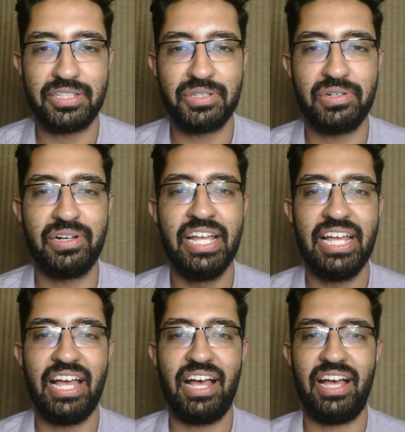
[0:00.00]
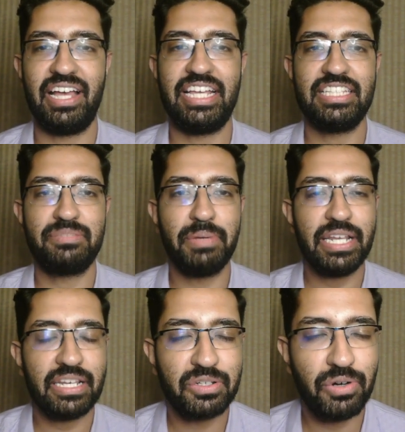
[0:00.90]
So he's been
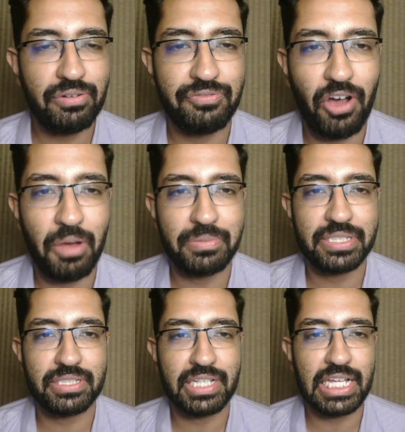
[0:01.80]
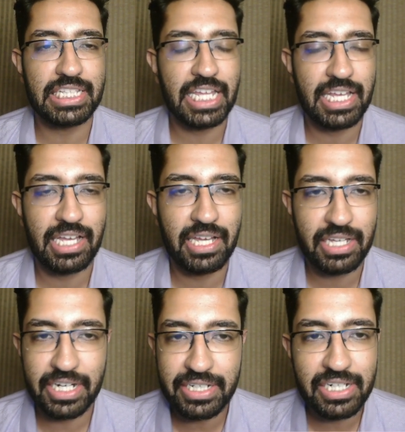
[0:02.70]
in good form. He's
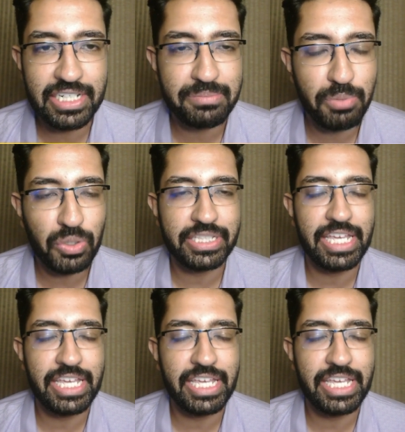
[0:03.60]
returned in both